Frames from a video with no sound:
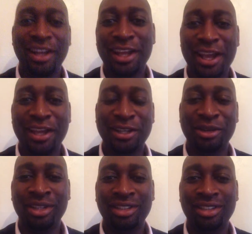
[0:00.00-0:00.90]
Hey there, how you
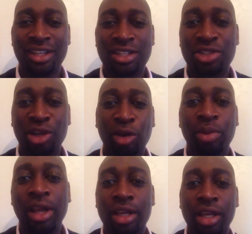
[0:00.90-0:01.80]
doing? It's Joel
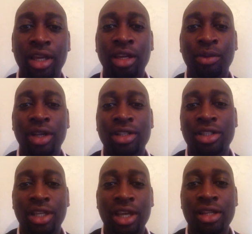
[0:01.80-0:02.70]
Blake again. I want to
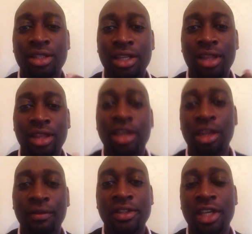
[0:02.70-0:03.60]
just again say
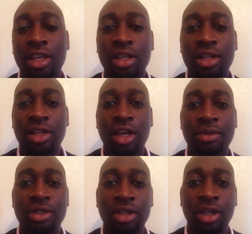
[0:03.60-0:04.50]
thank you for taking the
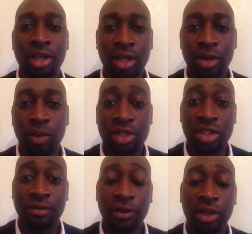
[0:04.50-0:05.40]
time to watch
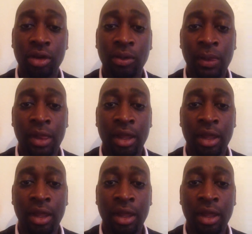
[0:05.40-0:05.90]
this video.